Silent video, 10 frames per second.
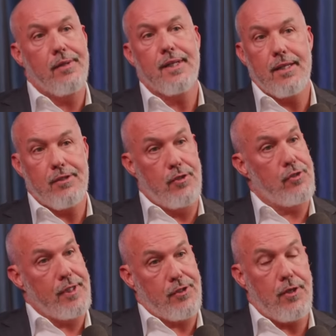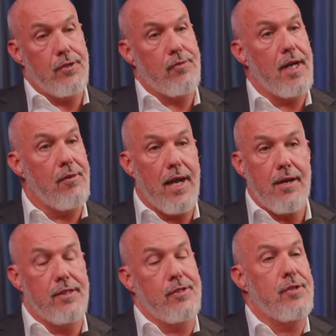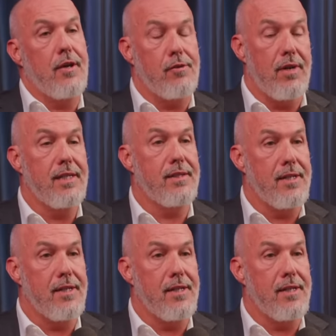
They usually turned right around and started raising